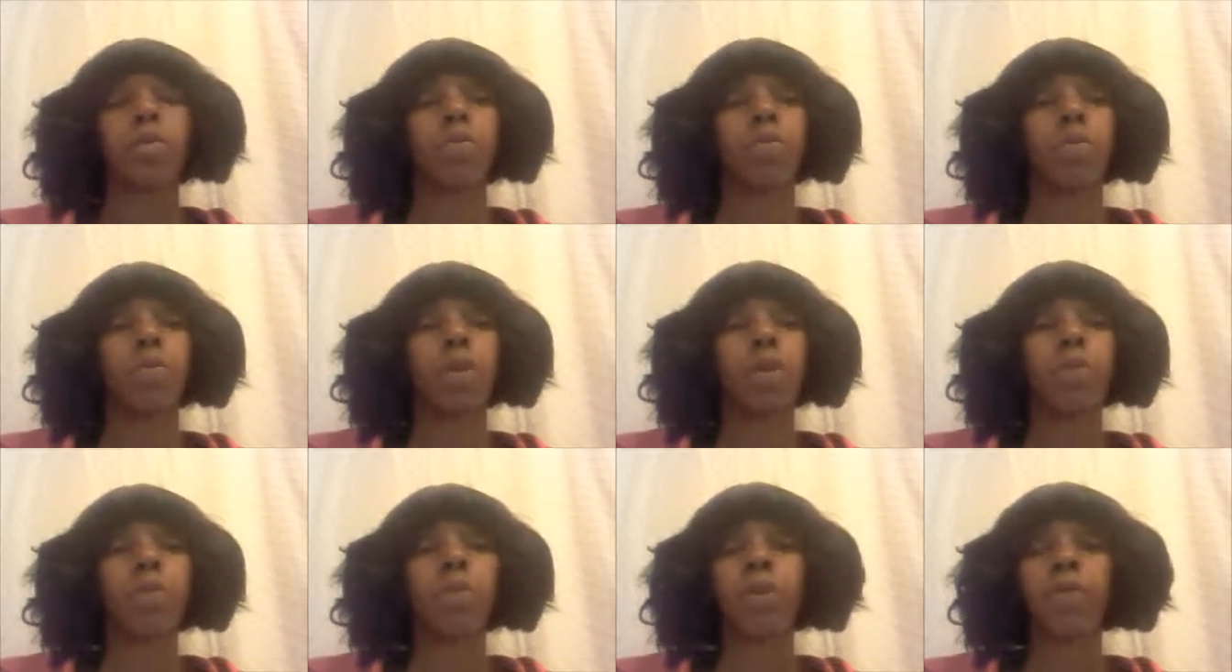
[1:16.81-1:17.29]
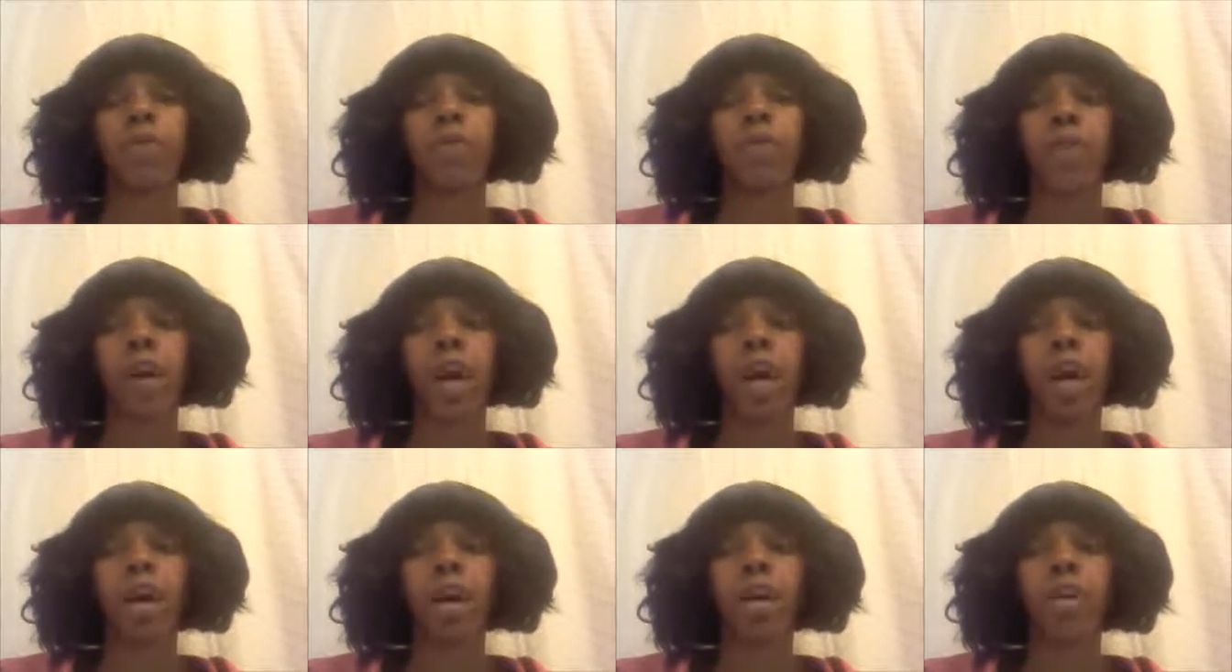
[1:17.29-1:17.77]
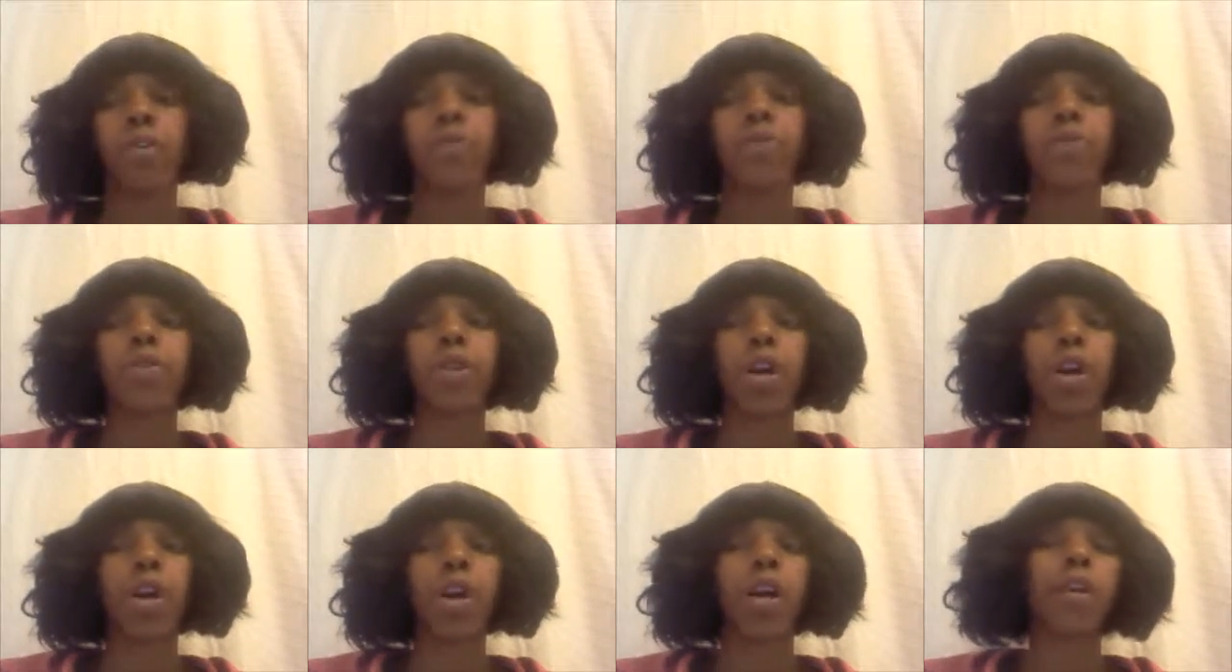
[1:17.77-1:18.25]
People involved
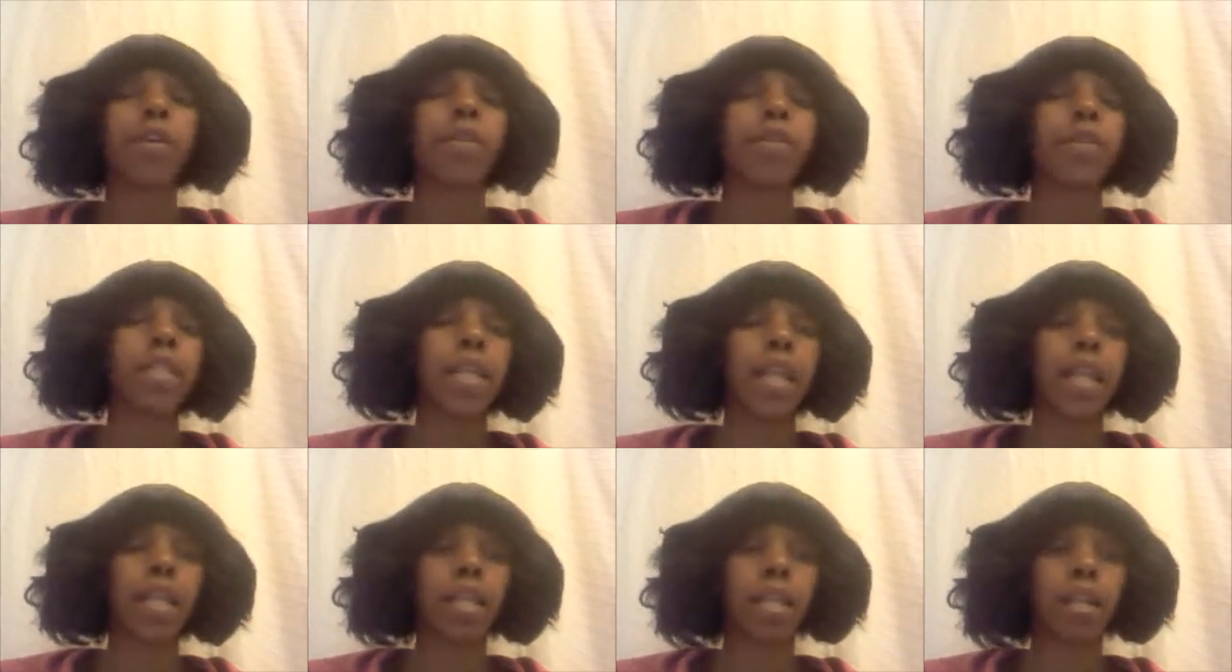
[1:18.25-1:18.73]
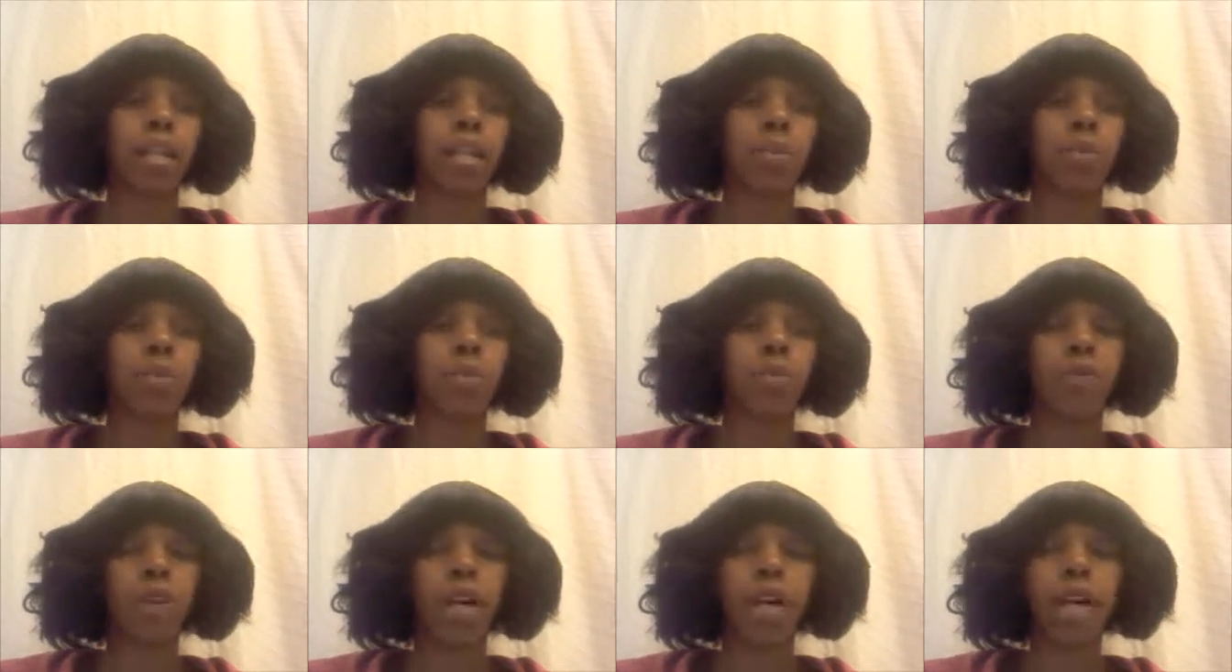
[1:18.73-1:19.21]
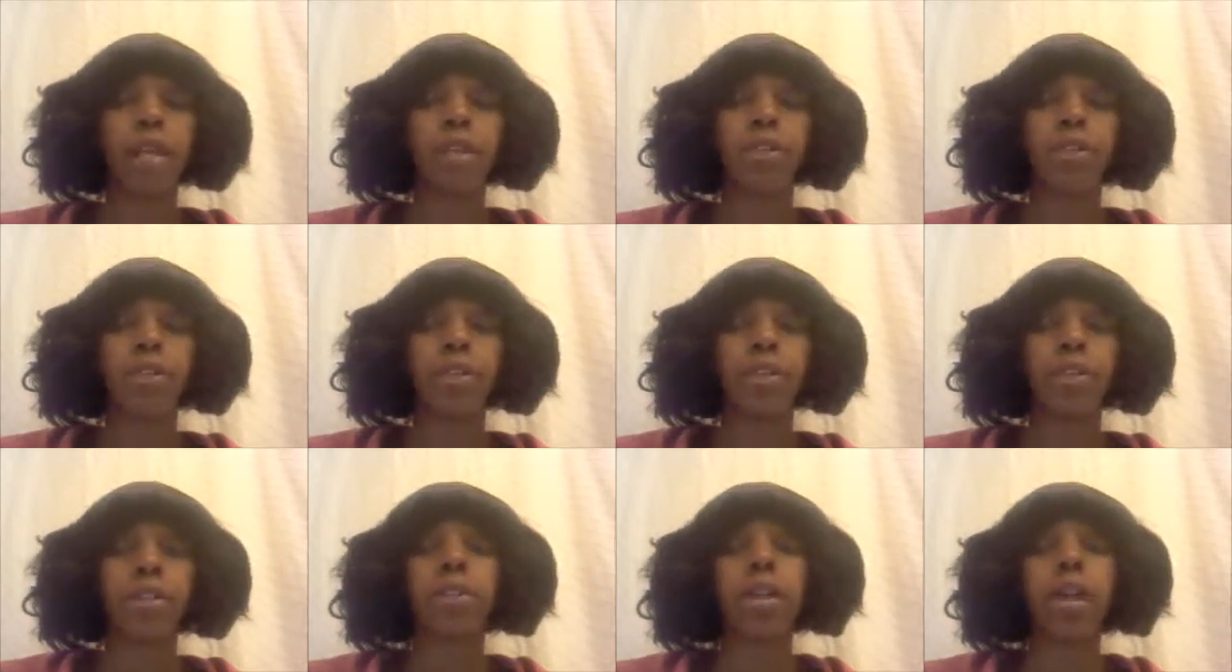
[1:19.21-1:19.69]
are daycare
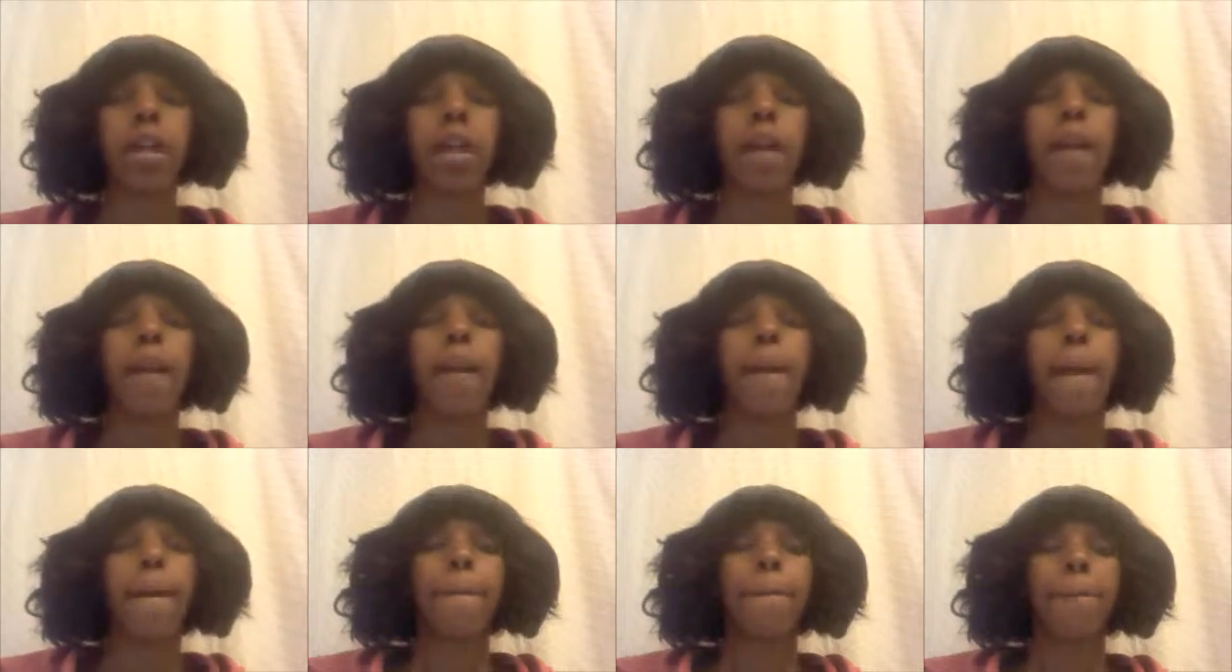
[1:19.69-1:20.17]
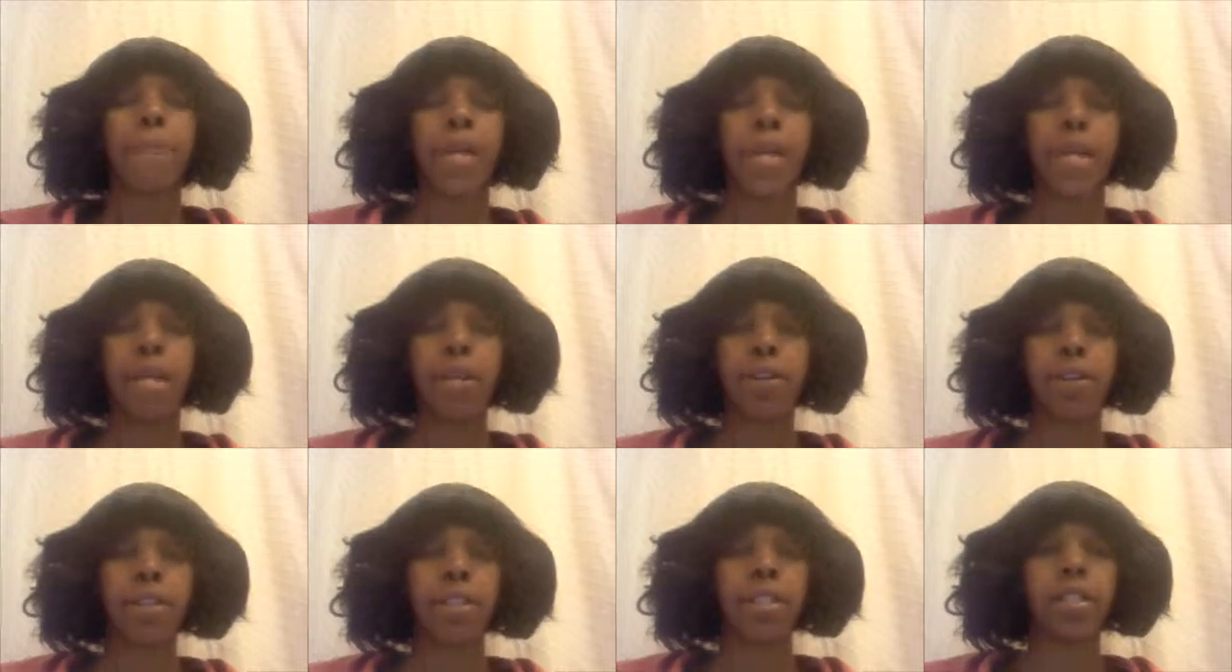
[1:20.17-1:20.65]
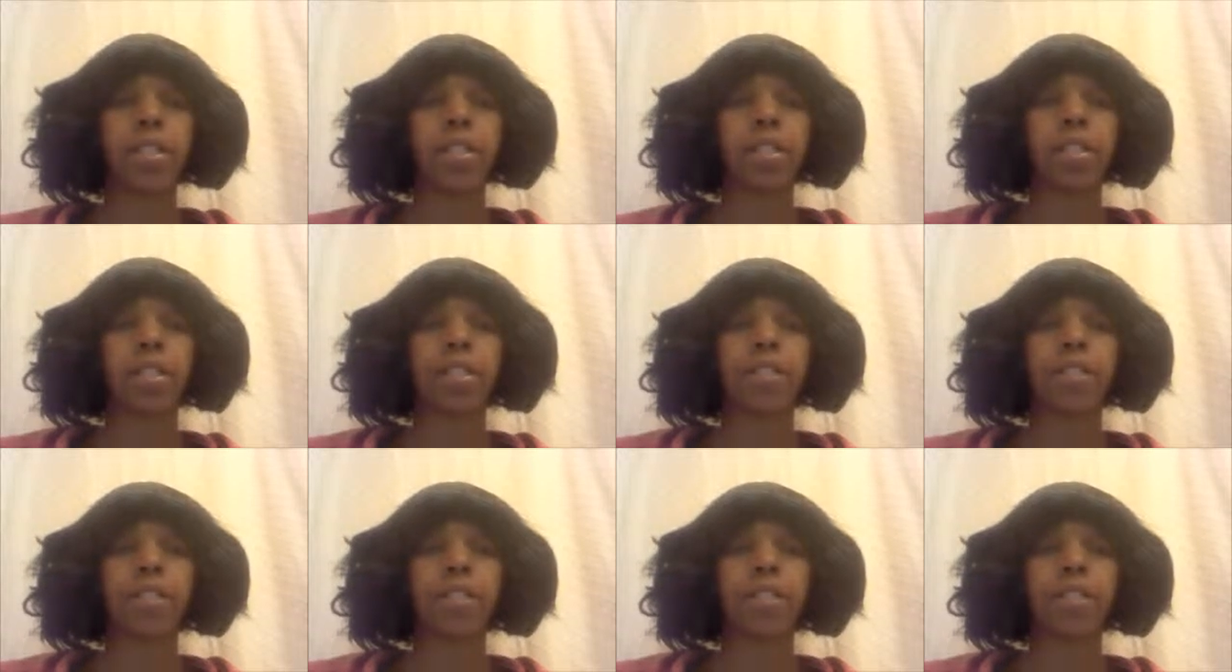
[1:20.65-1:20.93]
providers, parents,